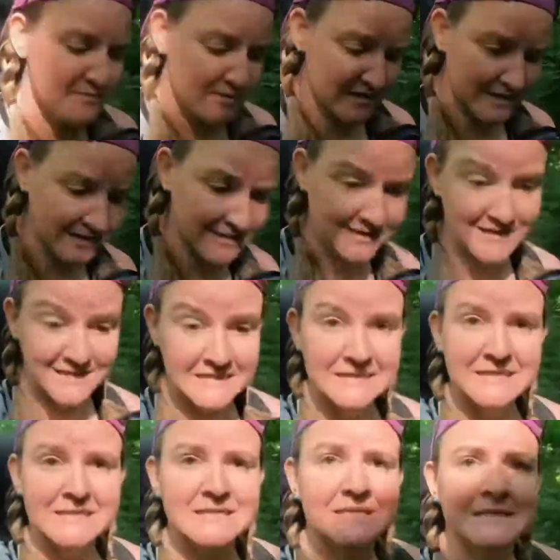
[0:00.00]
But
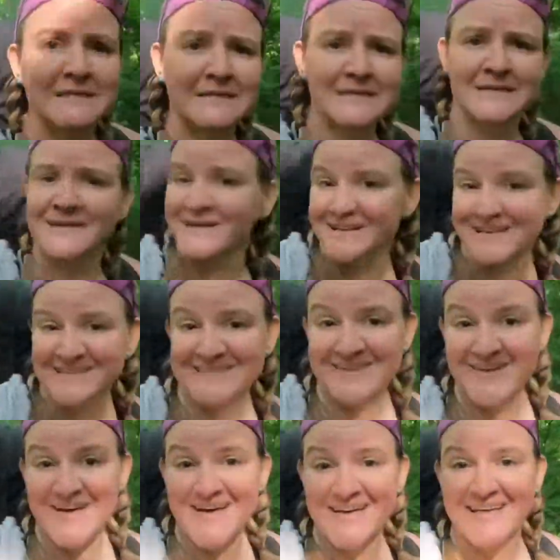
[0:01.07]
so
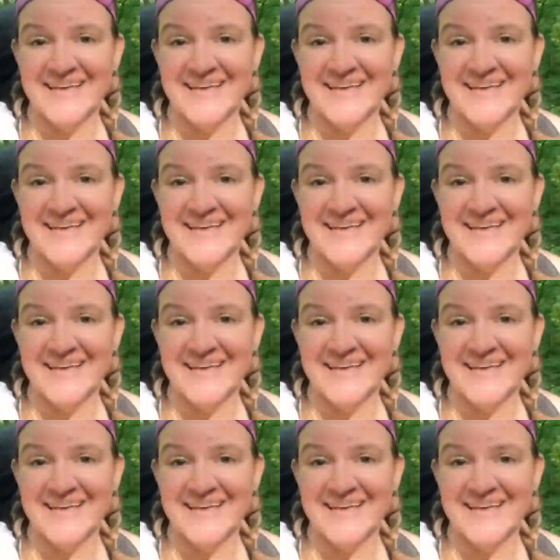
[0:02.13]
yeah,